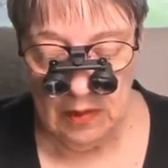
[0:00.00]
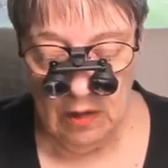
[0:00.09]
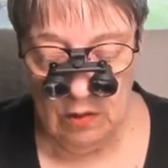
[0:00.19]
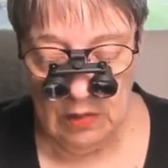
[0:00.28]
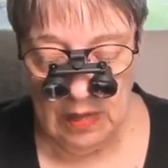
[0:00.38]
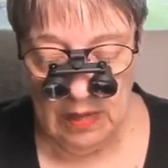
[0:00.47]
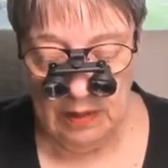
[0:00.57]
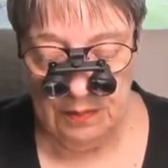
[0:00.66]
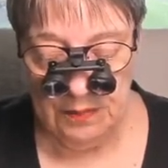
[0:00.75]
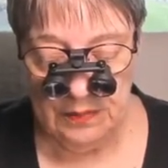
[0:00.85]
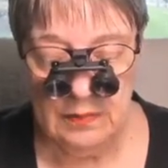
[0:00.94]
Okay,
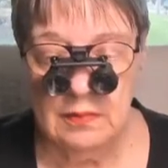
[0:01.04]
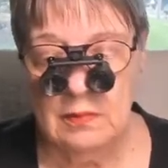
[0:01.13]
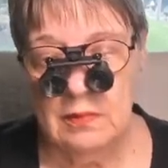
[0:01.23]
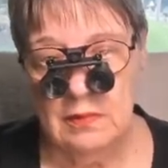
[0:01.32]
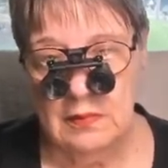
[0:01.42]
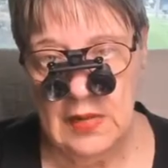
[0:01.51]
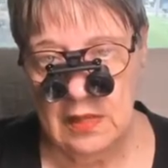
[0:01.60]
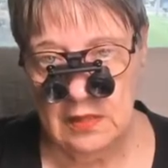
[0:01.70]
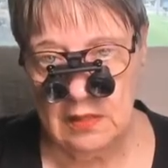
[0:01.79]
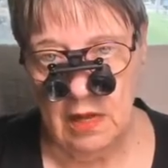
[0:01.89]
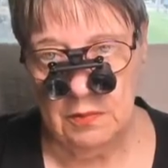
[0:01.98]

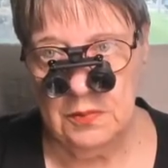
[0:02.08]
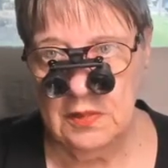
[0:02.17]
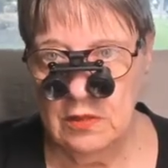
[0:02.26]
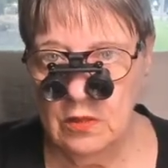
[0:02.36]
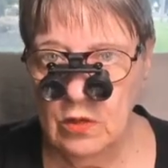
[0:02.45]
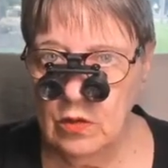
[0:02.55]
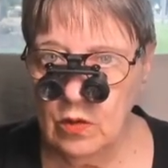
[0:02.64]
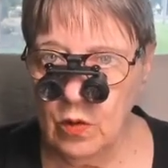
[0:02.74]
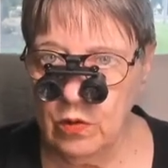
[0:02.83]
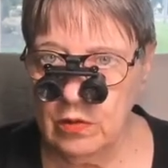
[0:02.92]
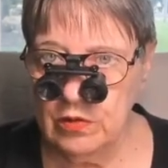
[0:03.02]
next comes
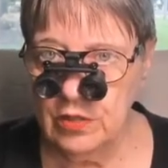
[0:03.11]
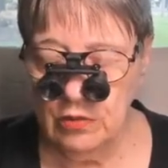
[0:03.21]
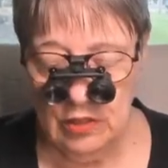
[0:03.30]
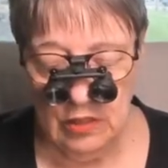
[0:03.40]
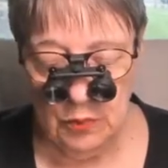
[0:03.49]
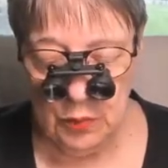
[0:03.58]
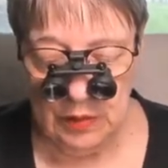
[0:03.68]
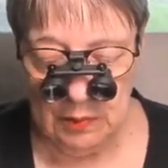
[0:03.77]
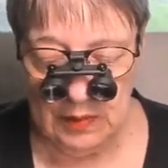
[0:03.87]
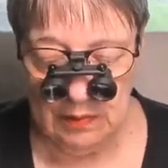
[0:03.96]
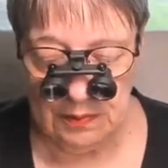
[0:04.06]
oral surgeon
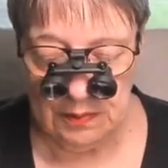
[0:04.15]
appointment.